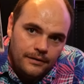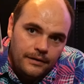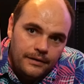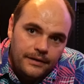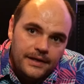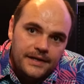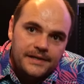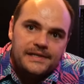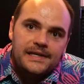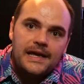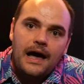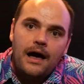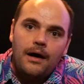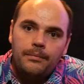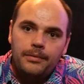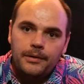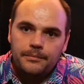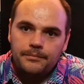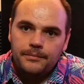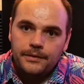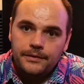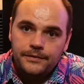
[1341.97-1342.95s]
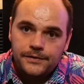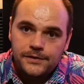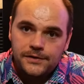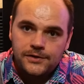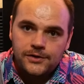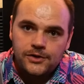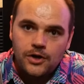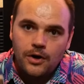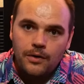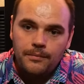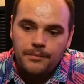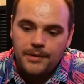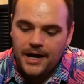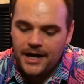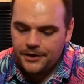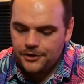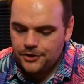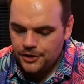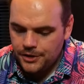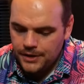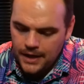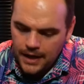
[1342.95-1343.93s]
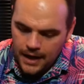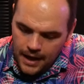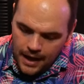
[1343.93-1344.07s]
this album so much.